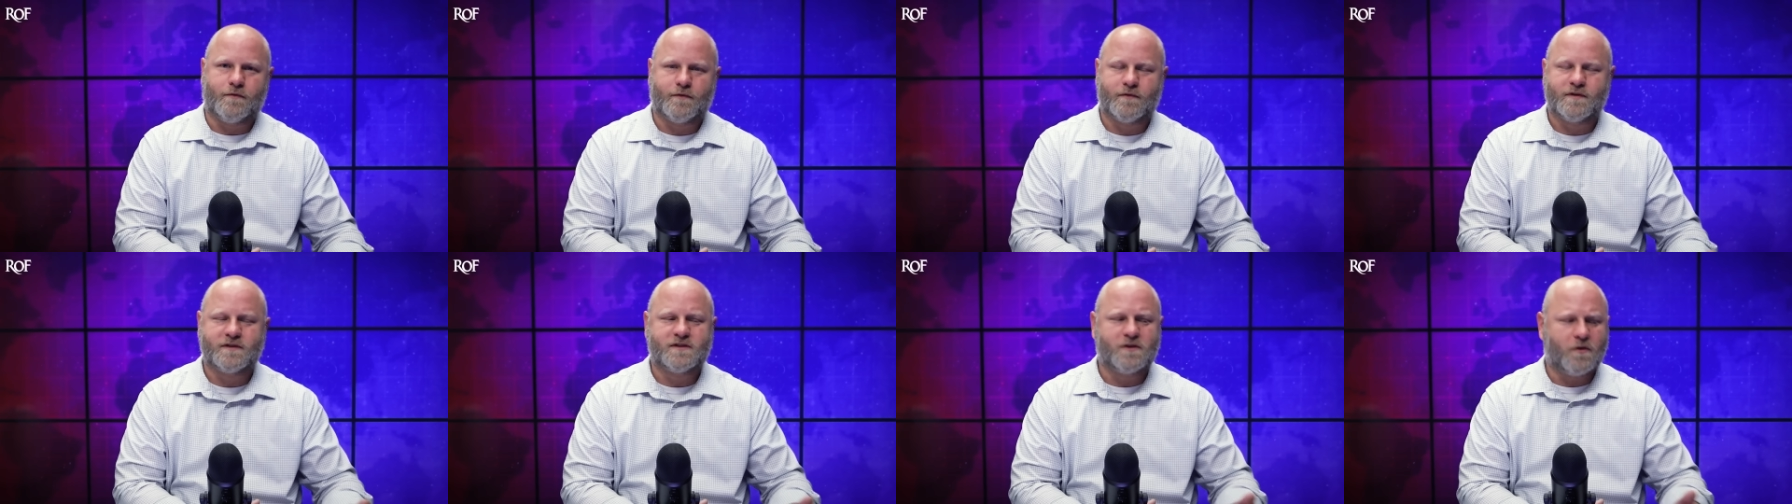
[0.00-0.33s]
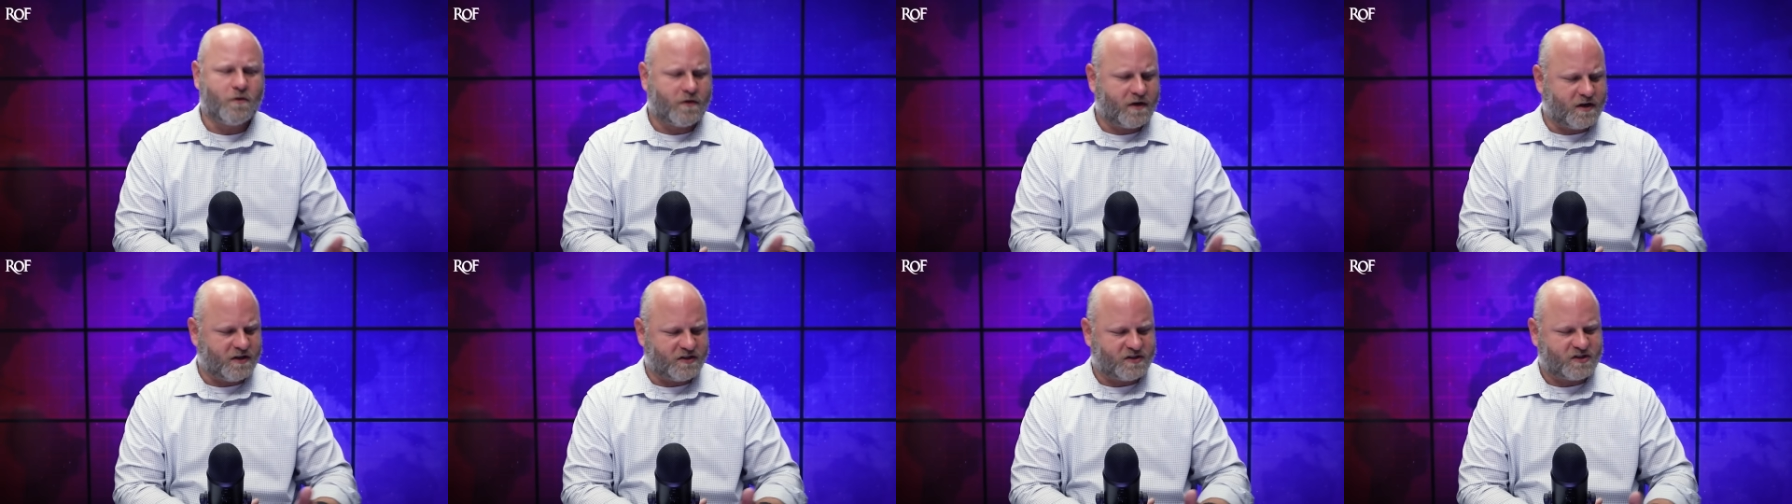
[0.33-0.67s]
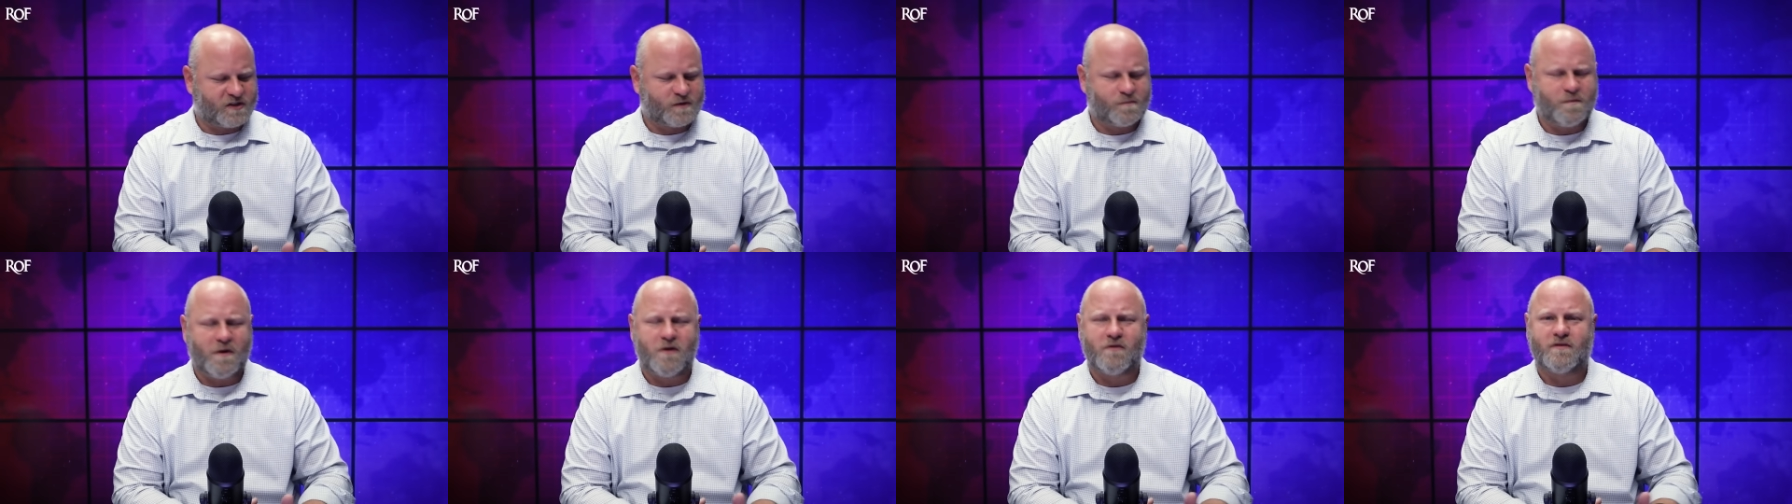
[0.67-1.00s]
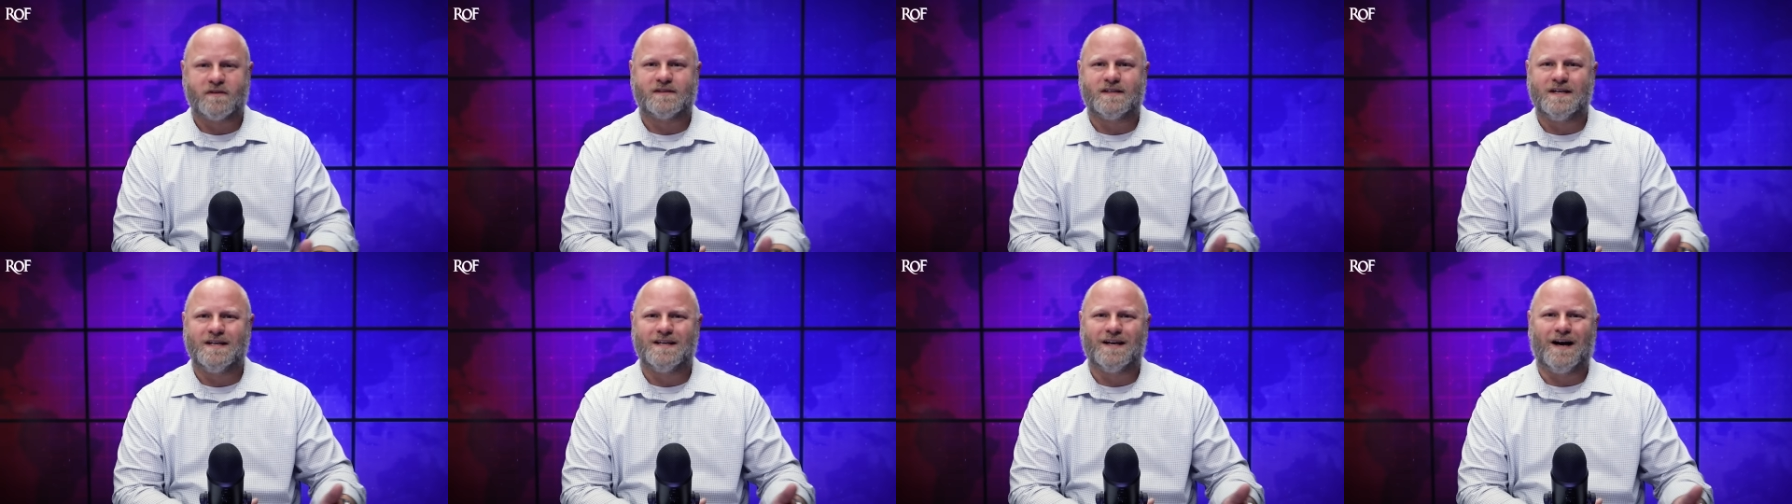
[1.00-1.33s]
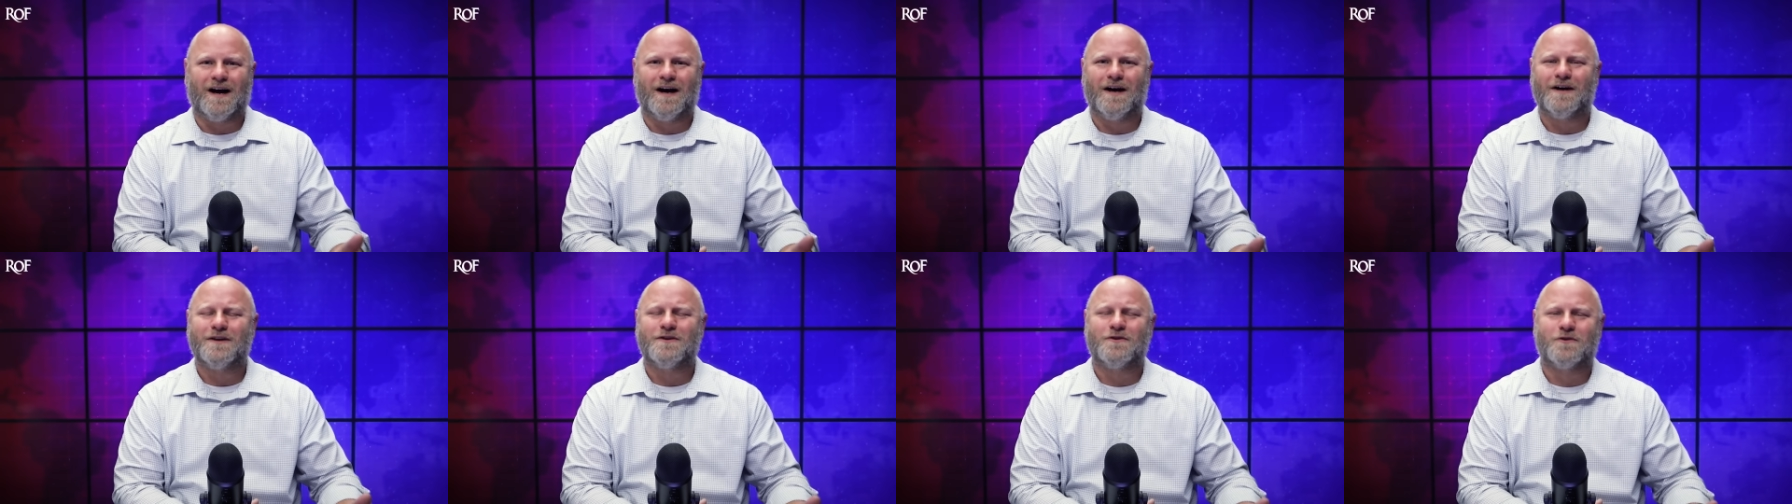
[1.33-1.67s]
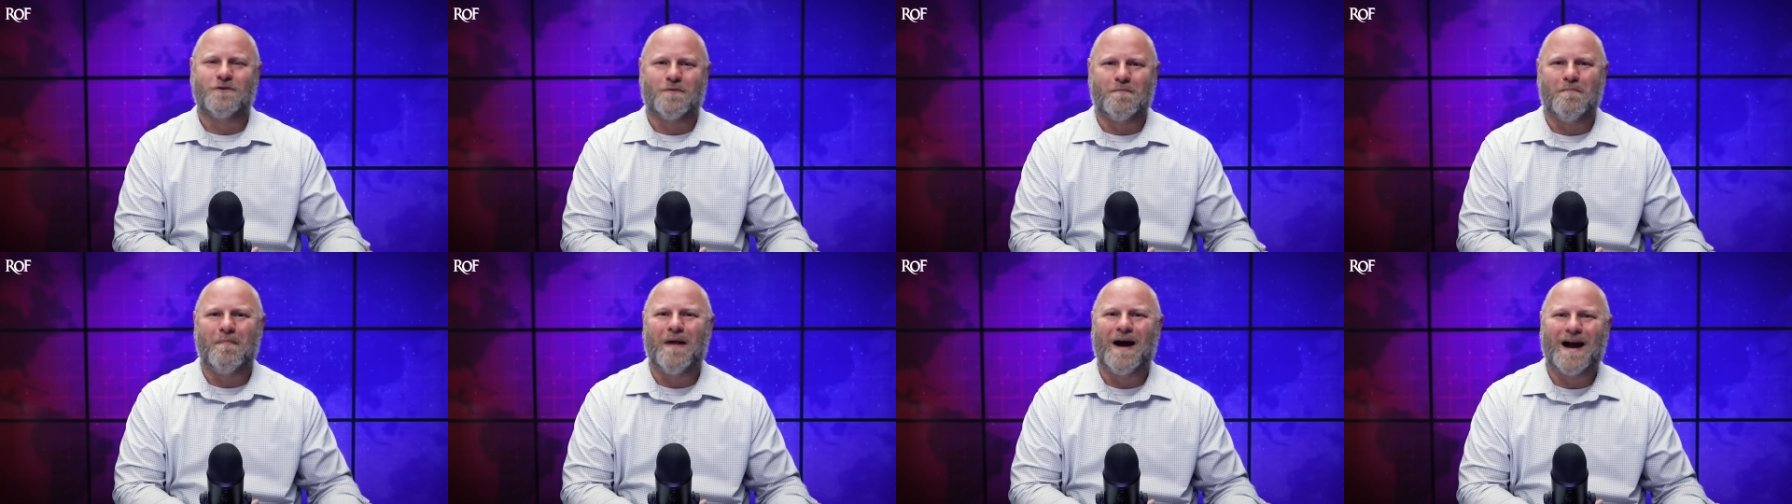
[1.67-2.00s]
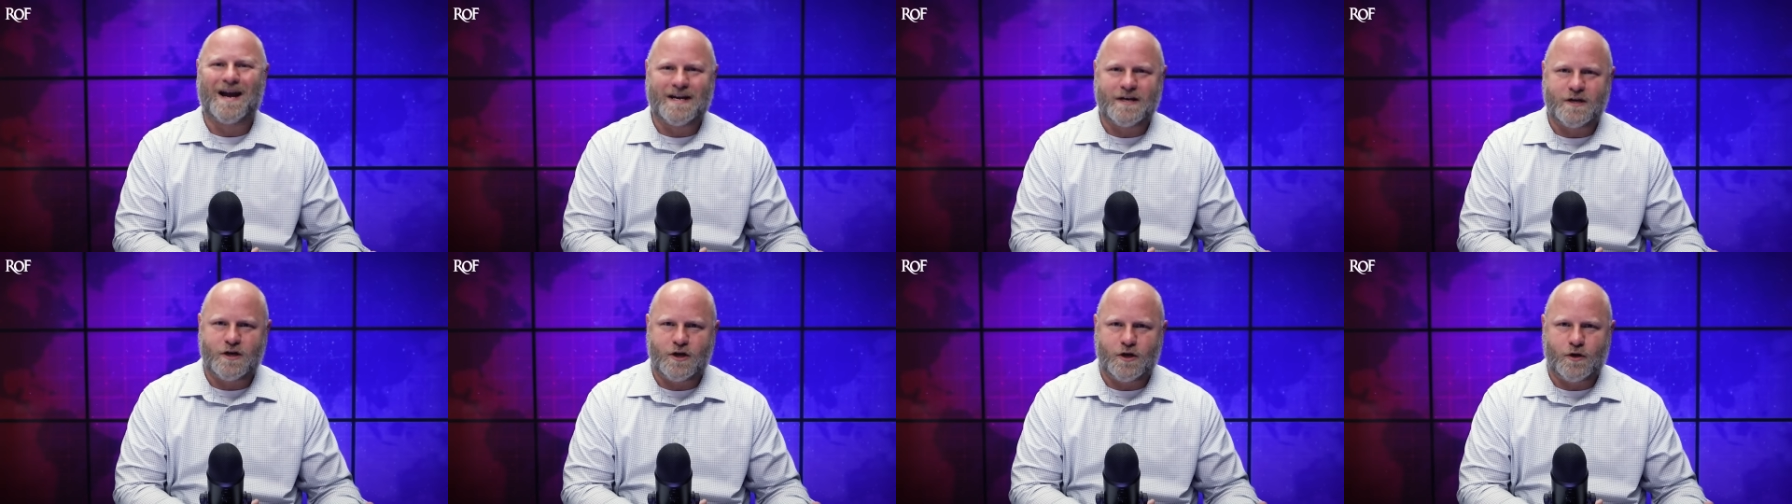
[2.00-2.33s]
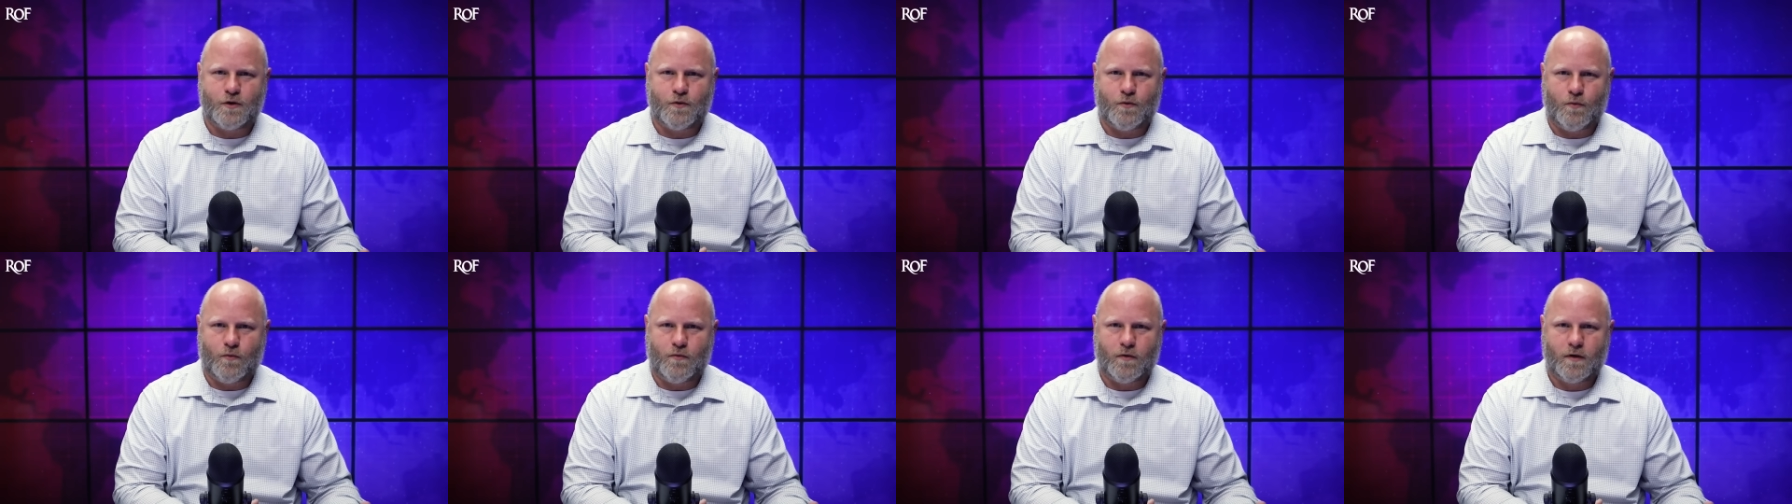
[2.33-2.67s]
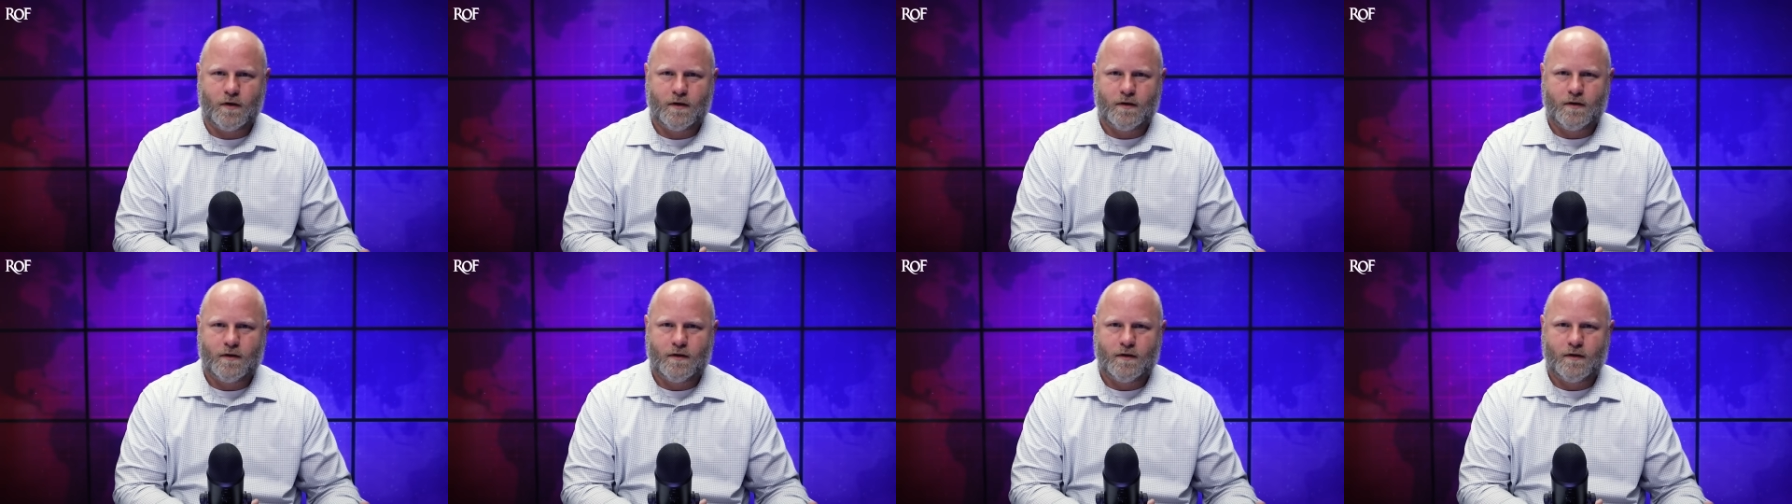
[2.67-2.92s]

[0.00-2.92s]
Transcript: There is no conspiracy to undermine you.